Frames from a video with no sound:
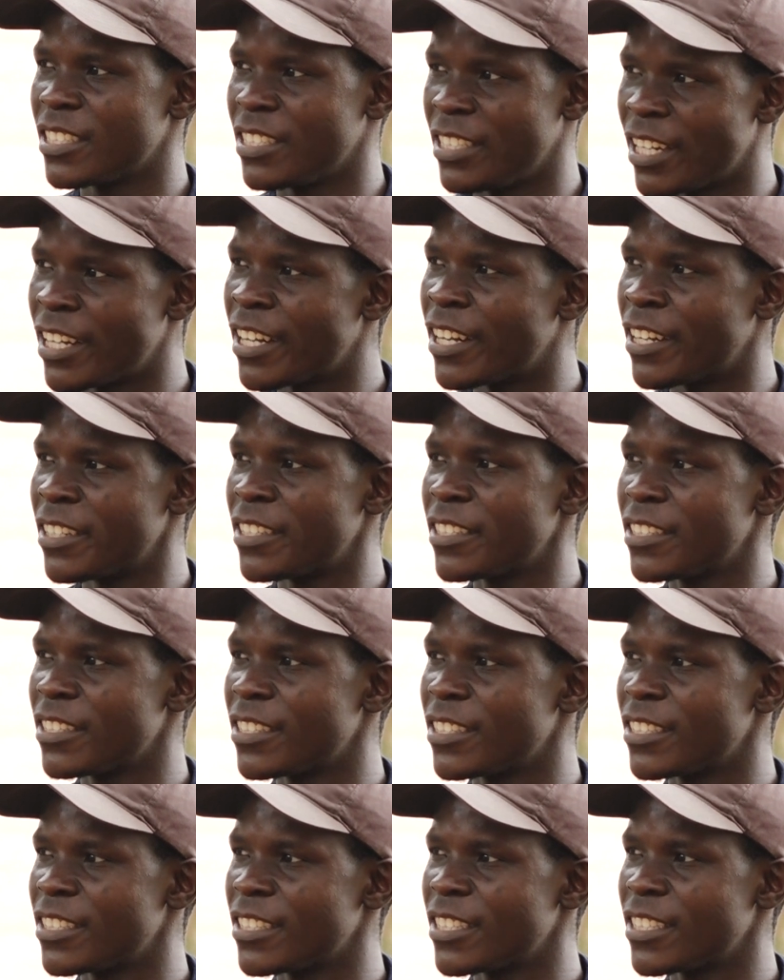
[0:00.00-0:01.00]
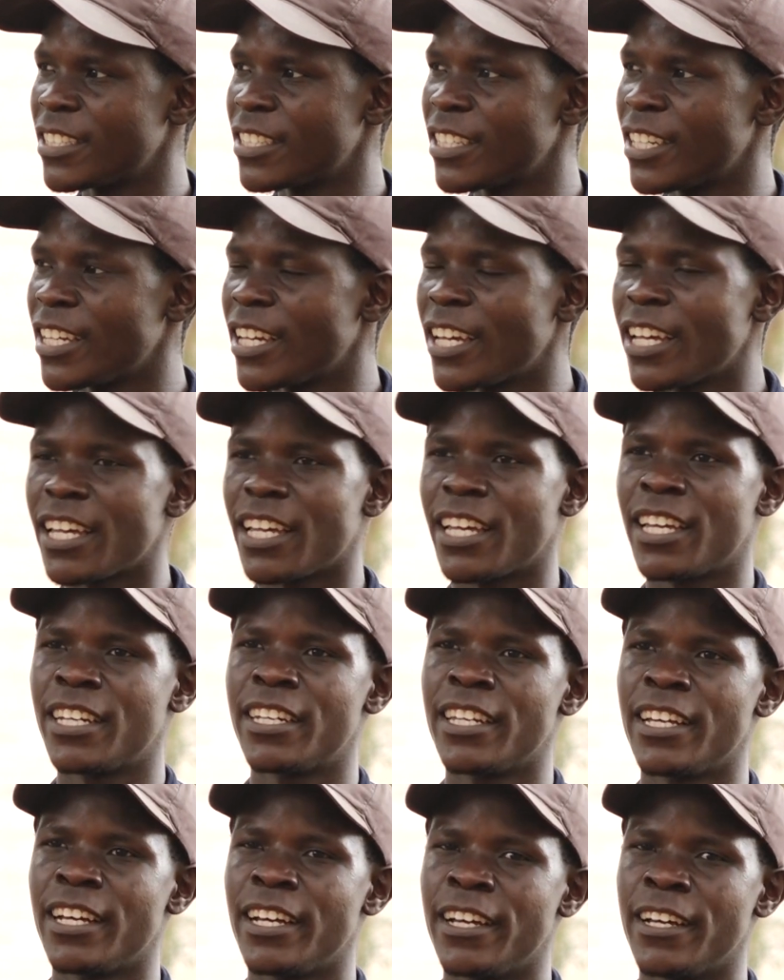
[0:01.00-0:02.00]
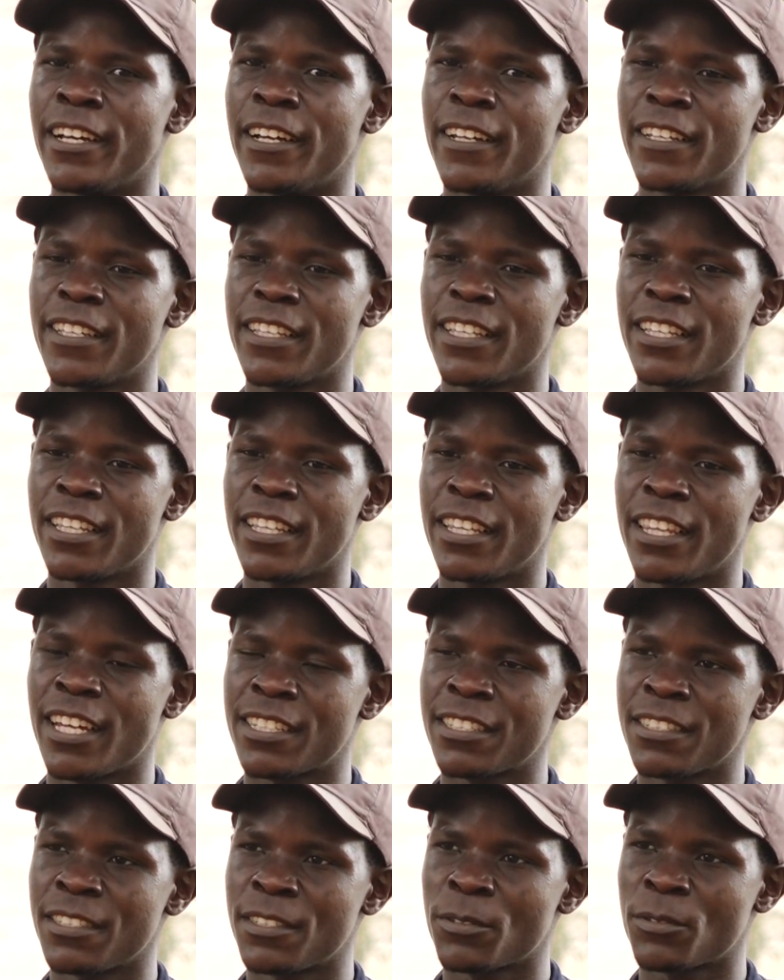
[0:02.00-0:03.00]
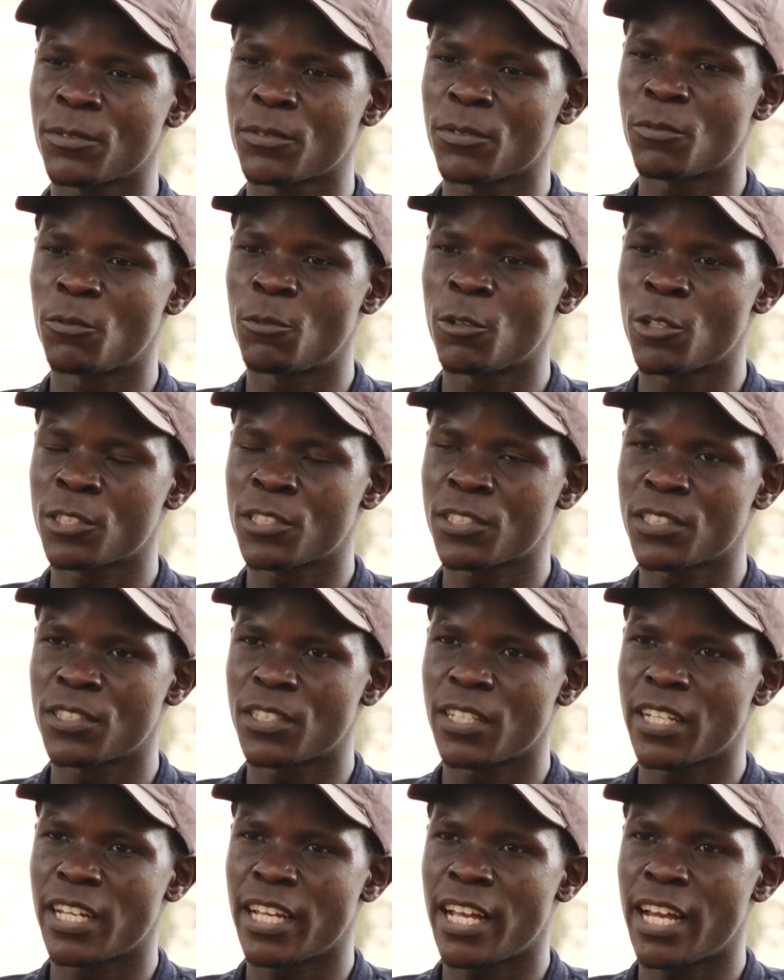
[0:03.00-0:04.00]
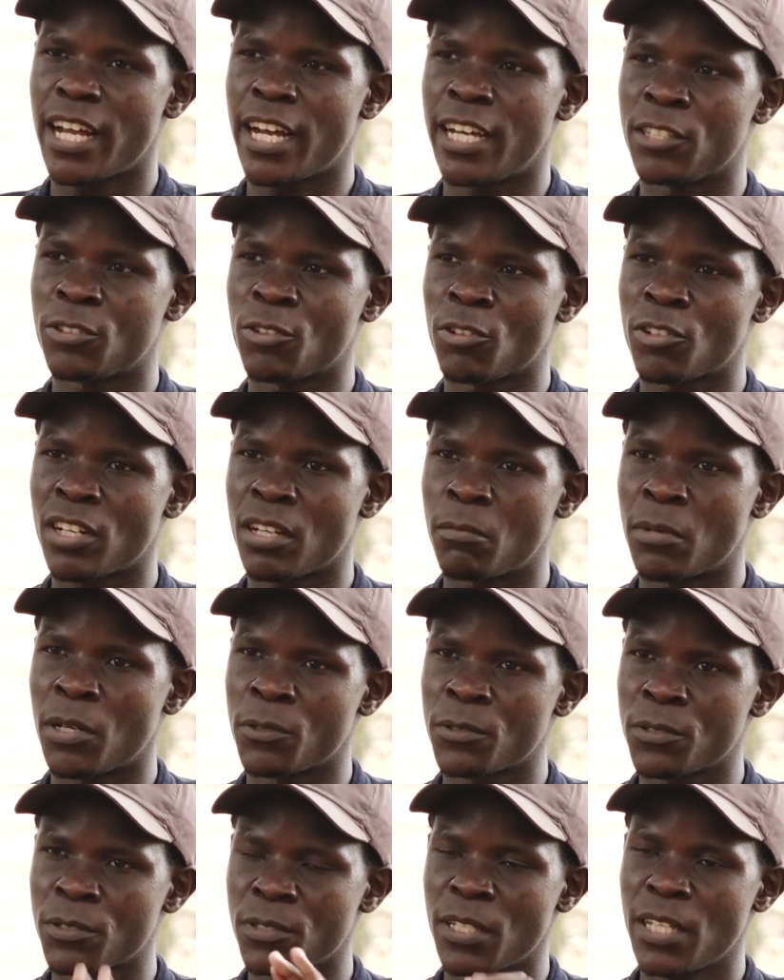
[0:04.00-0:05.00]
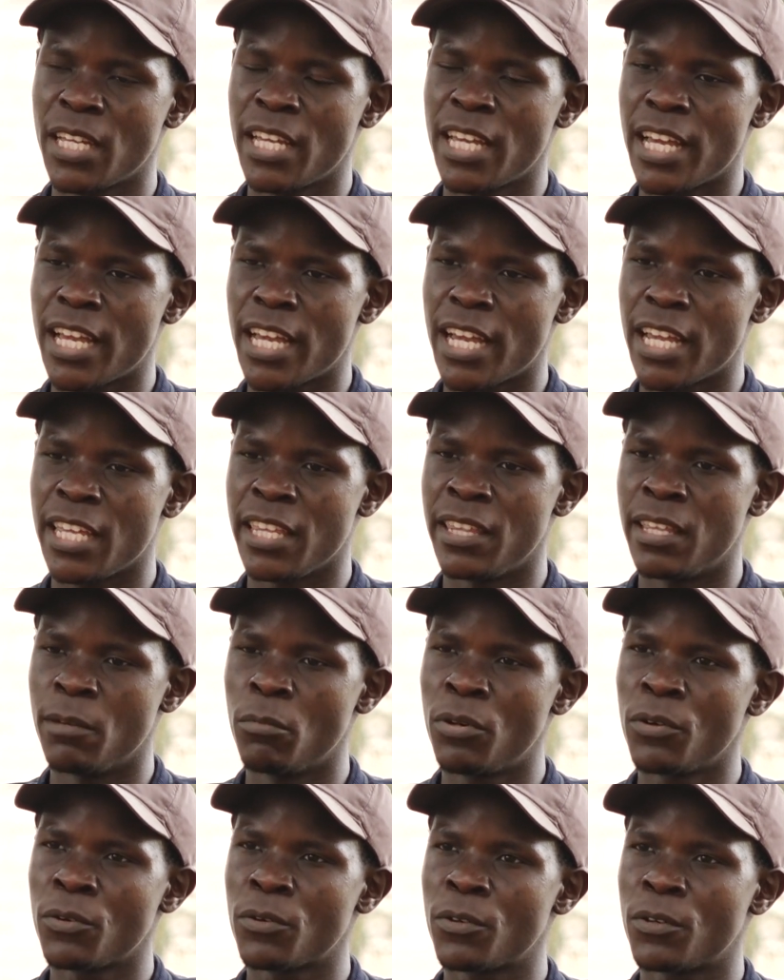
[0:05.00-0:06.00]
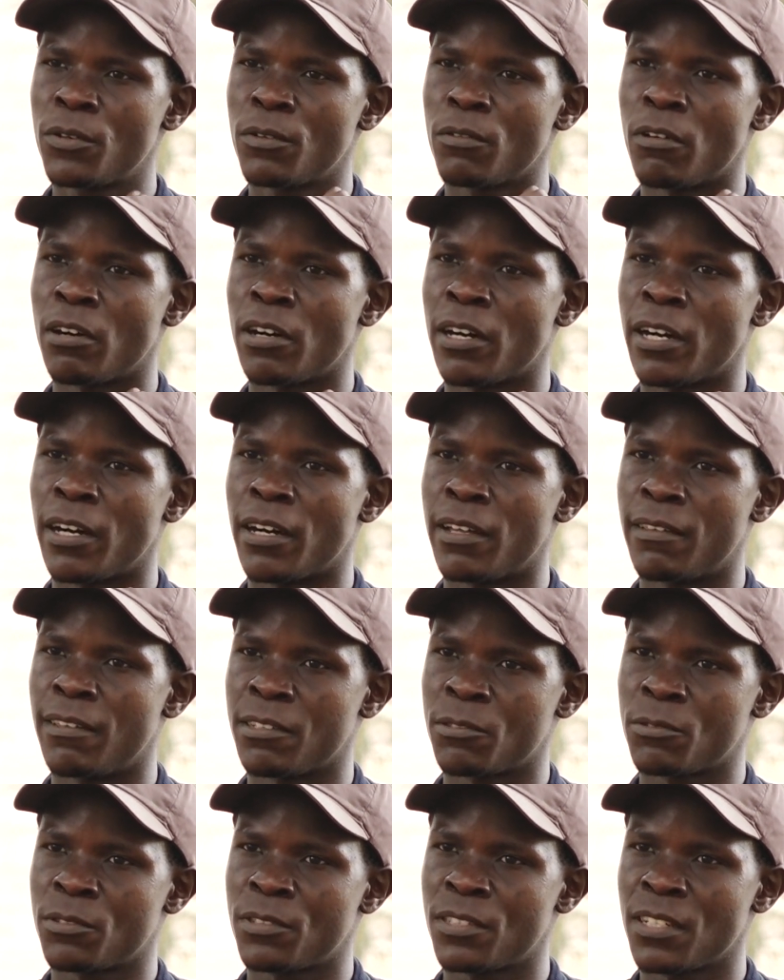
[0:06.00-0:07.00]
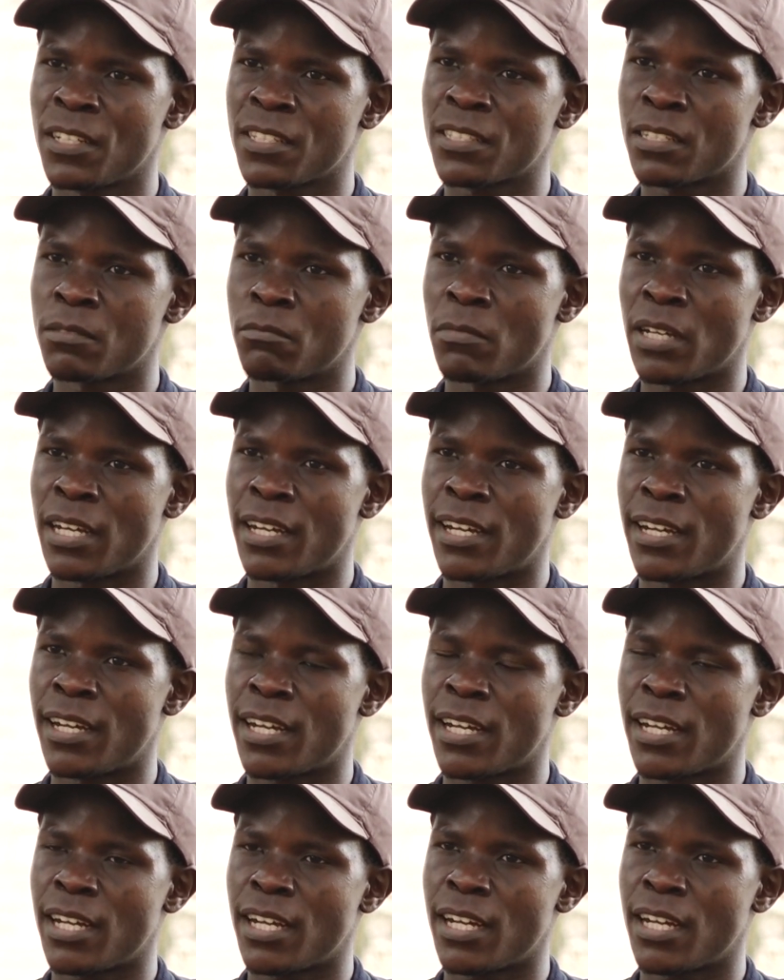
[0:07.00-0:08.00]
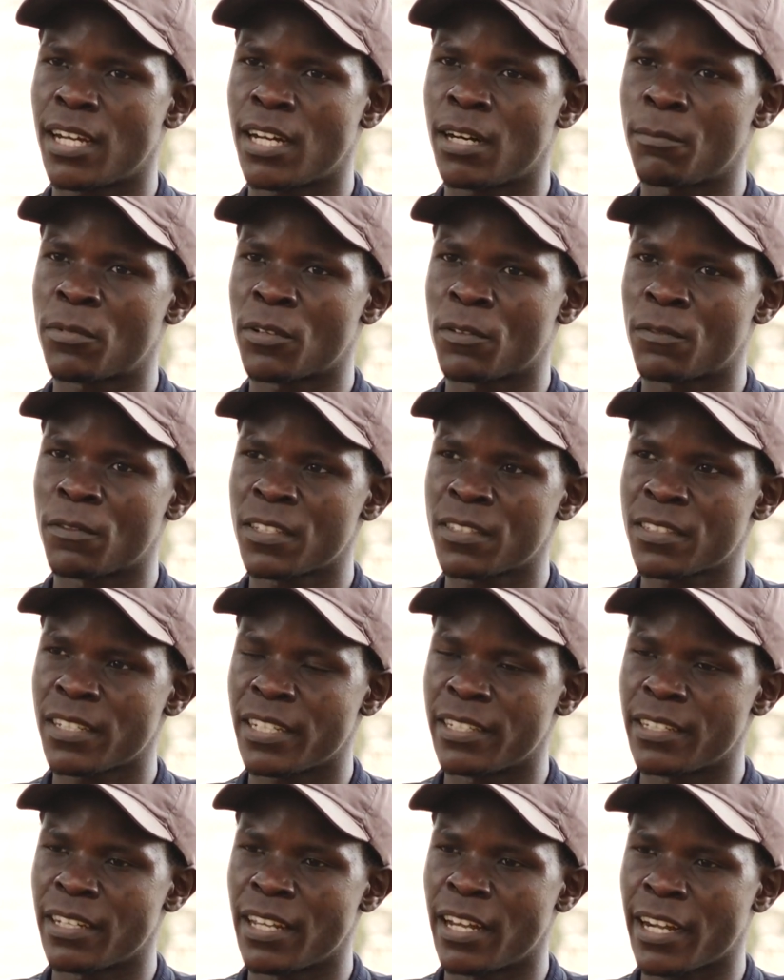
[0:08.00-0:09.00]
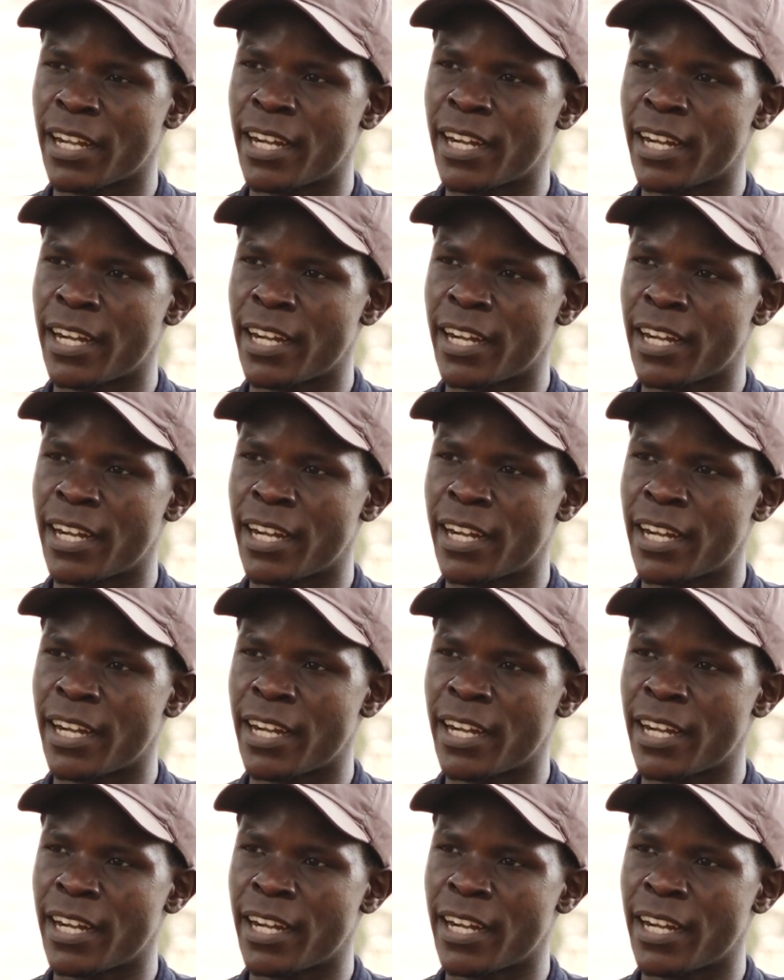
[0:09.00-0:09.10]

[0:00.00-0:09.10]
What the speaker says: Yeah. And that is what I talked about in the book that was written by a professor in